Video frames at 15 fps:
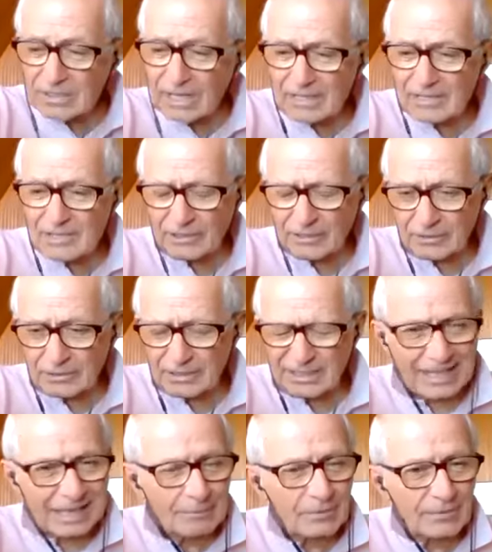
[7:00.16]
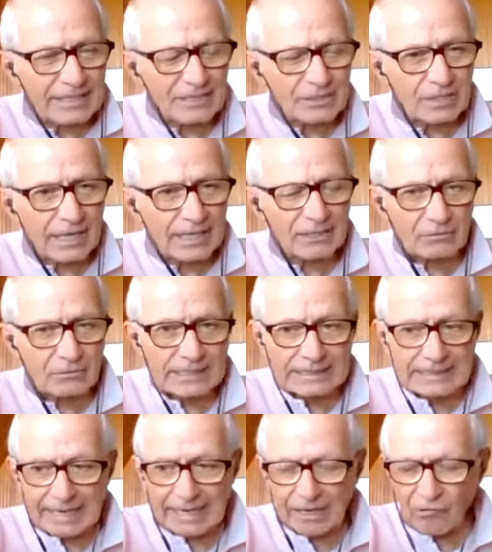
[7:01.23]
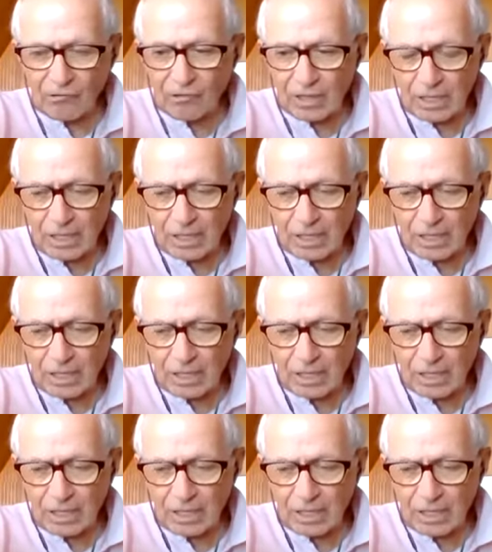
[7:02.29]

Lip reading: not a secret. The operating title right now,